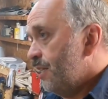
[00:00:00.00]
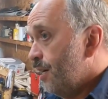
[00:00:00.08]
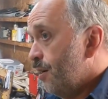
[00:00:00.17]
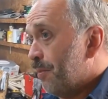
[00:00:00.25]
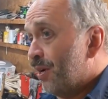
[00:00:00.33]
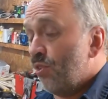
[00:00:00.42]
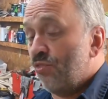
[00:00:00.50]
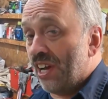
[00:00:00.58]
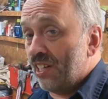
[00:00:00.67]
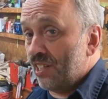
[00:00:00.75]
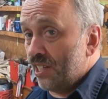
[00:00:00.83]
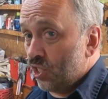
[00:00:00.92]
Matter of
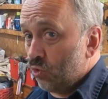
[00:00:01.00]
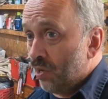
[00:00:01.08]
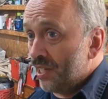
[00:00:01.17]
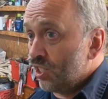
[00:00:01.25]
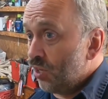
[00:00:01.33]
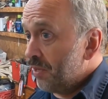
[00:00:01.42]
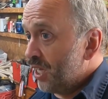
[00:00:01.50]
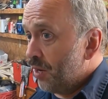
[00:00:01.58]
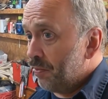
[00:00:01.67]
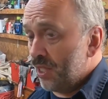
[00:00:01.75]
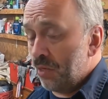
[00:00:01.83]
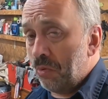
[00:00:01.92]
fact, there's one coming
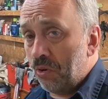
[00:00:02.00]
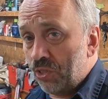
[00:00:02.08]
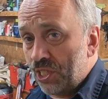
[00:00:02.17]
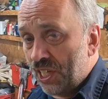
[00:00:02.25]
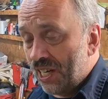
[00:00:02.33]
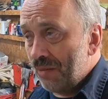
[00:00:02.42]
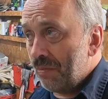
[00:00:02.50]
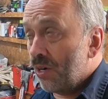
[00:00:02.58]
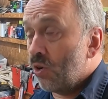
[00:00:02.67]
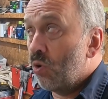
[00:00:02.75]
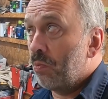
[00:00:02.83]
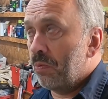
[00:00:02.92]
up in the maritime.
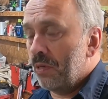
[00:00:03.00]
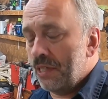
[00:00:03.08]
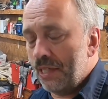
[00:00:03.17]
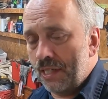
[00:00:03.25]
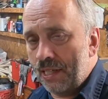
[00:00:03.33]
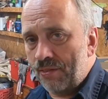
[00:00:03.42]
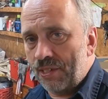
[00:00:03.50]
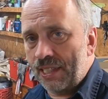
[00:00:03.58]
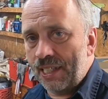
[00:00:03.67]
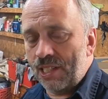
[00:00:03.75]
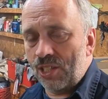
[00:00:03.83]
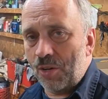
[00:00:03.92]
Hope
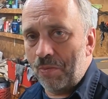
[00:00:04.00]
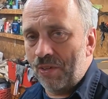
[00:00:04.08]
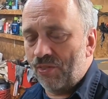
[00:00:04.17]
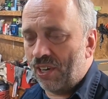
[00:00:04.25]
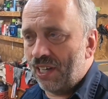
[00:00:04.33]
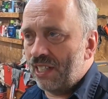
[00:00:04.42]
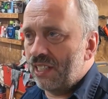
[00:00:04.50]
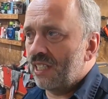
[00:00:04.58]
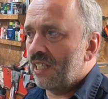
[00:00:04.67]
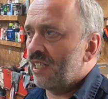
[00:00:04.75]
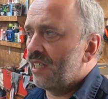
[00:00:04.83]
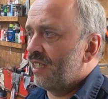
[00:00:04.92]
everything is gonna be fine.
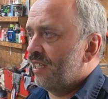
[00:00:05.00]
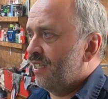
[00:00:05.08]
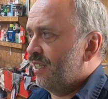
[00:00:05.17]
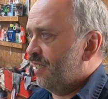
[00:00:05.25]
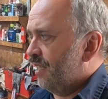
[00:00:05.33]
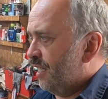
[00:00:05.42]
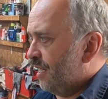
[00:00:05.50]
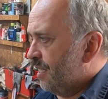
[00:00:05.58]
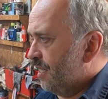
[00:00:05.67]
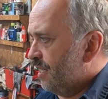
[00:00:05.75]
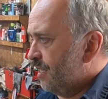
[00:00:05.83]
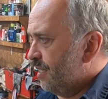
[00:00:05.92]

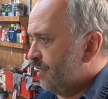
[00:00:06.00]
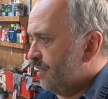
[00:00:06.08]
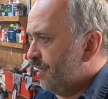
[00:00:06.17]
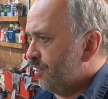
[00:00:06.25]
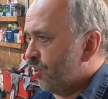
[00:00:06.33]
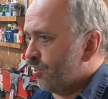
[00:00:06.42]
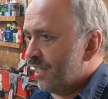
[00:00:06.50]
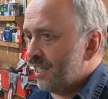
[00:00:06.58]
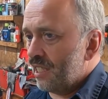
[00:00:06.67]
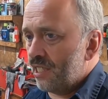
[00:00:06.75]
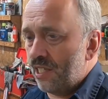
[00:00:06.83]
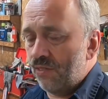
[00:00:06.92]
They talking
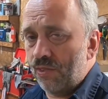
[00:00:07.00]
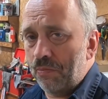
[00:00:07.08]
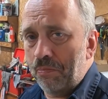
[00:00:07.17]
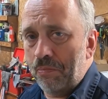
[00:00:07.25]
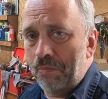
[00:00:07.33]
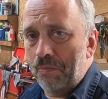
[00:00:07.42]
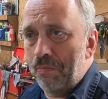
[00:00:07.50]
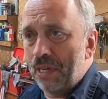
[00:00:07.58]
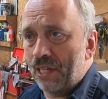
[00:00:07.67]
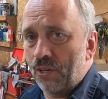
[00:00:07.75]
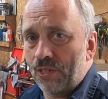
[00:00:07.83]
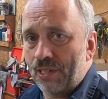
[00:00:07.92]
it's even
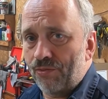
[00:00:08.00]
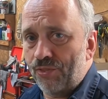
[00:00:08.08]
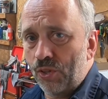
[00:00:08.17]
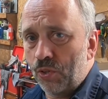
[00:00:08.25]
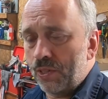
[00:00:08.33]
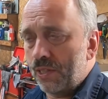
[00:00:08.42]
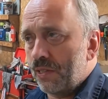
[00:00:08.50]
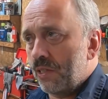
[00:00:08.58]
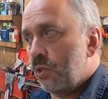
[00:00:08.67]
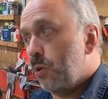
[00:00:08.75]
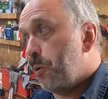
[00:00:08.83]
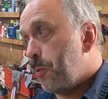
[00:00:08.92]
bigger than Fiona,
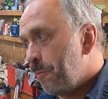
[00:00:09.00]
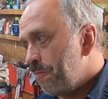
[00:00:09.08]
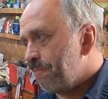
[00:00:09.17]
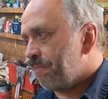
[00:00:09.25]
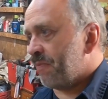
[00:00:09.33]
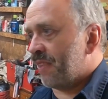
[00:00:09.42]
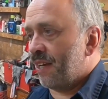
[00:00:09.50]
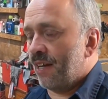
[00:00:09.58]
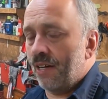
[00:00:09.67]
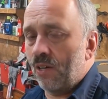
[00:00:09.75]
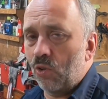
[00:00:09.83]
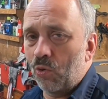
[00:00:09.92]
so
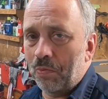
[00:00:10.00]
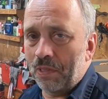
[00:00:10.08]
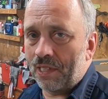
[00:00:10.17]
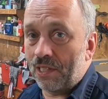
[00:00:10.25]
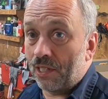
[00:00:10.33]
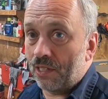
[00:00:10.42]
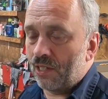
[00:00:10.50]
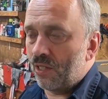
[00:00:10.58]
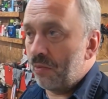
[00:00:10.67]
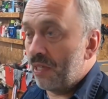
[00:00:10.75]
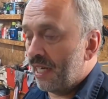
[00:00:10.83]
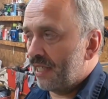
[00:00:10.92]
I hope it's not
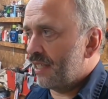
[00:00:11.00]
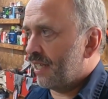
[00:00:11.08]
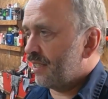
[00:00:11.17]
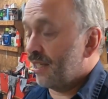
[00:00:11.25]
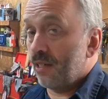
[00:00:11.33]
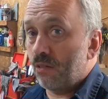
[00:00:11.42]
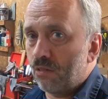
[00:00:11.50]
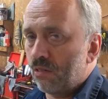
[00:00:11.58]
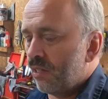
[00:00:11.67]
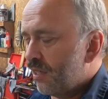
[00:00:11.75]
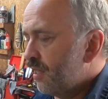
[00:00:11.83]
gonna be like that at all.